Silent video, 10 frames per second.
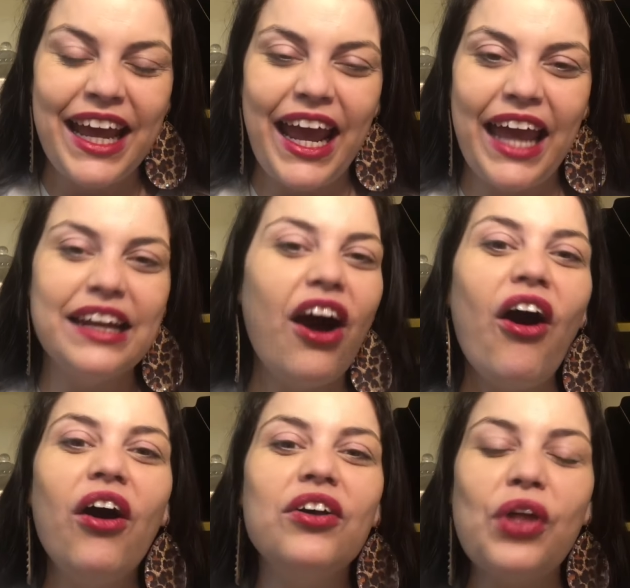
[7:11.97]
and
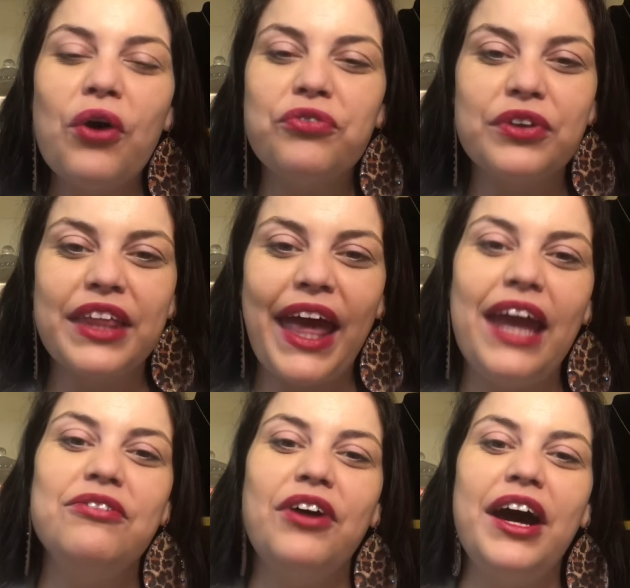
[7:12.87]
all over the
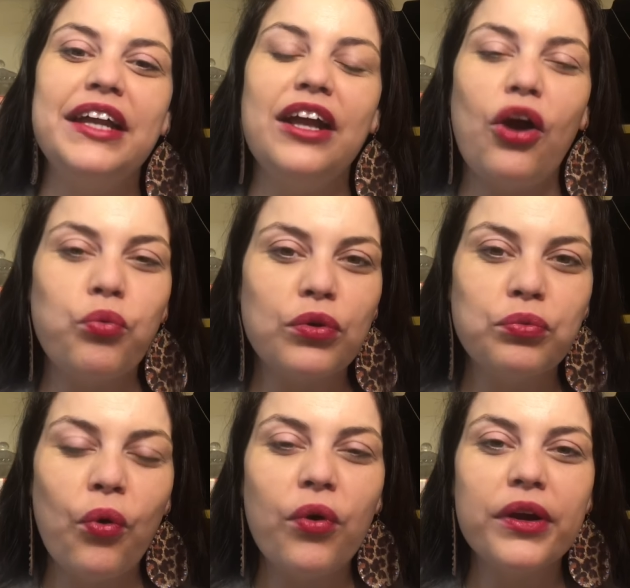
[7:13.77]
Avon
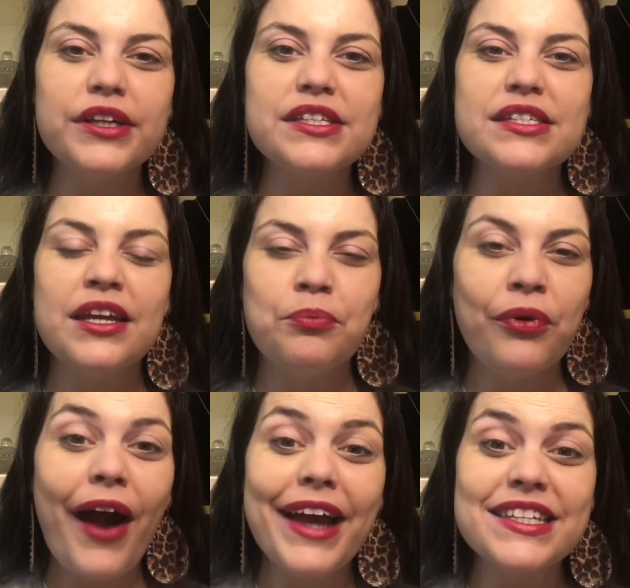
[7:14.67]
rewards,
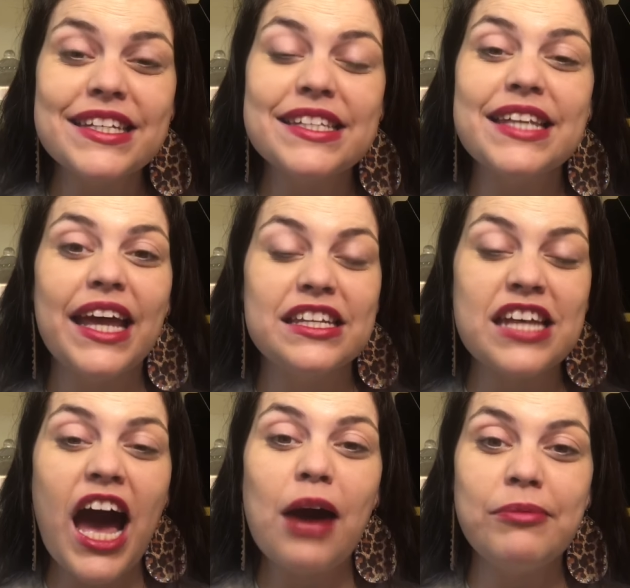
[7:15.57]
prizes, and
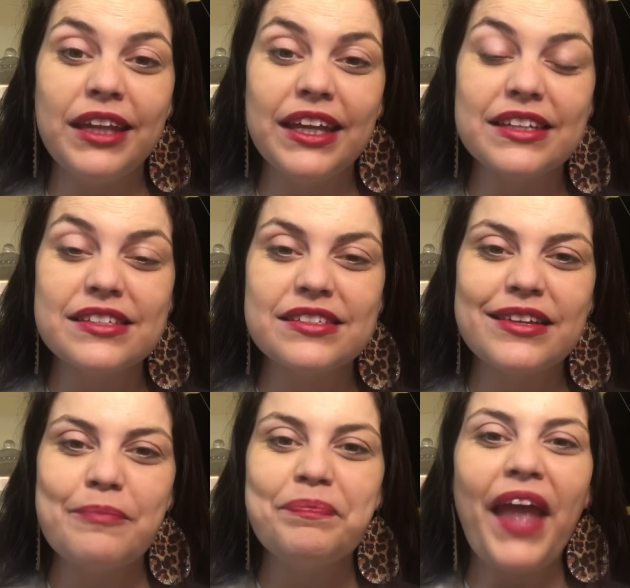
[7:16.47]
top lists.
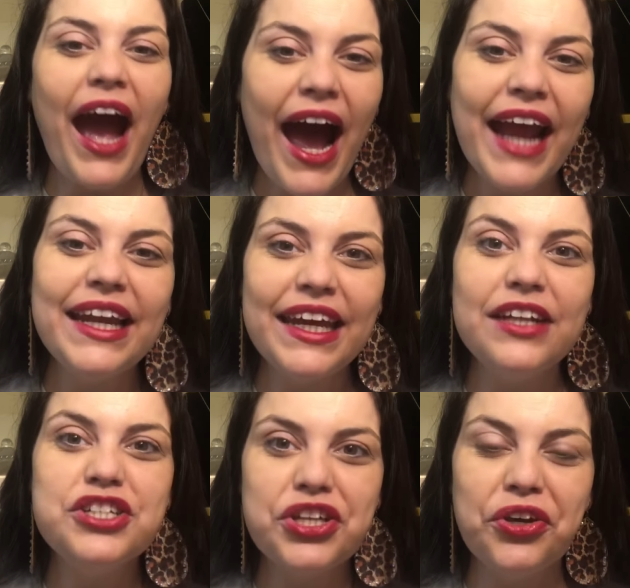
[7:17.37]
I
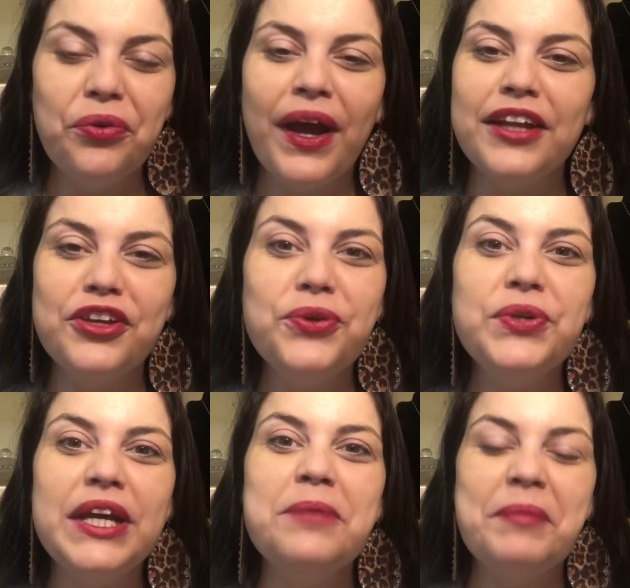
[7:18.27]
need you and you
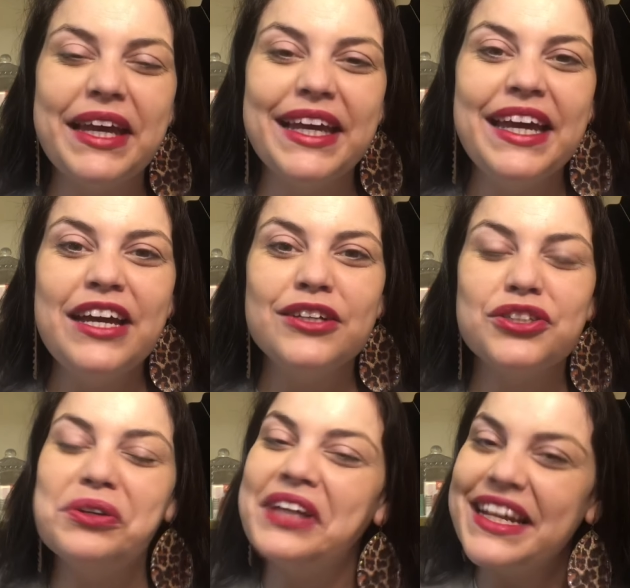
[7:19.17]
need me.
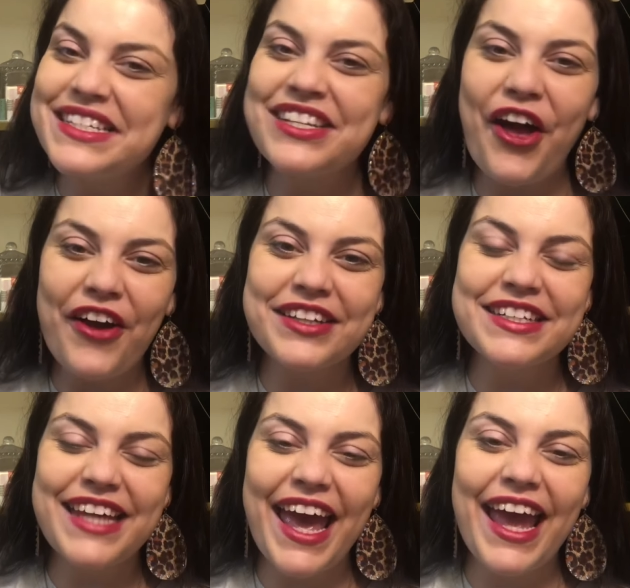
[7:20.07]
So let's talk
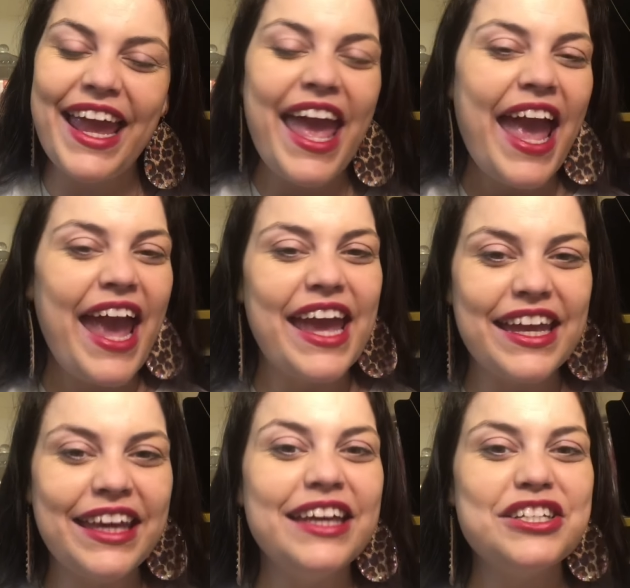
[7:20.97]
today
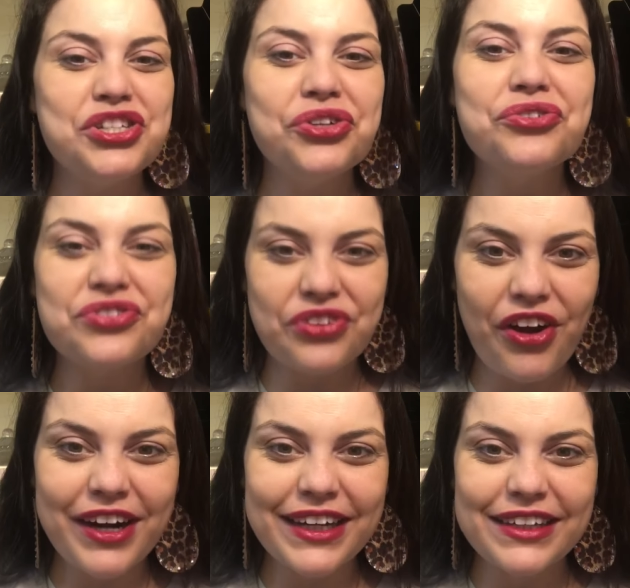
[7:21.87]
and get you
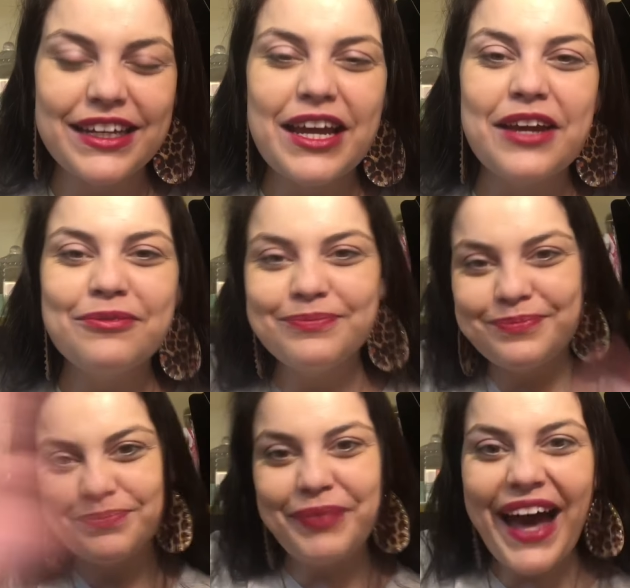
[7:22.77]
started.
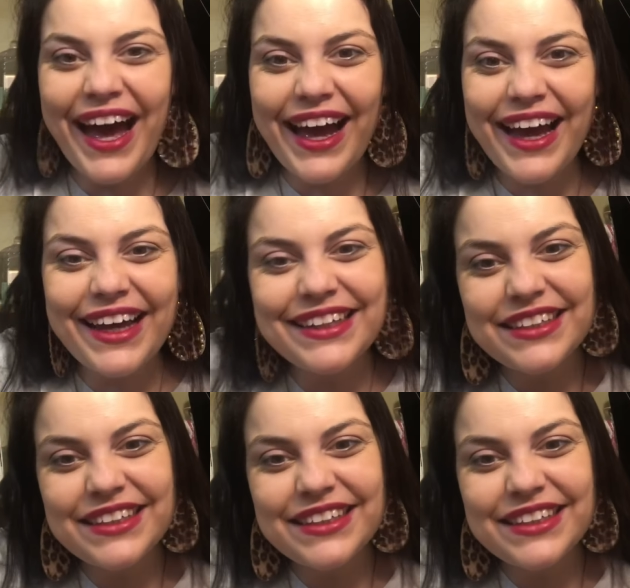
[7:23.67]
Bye.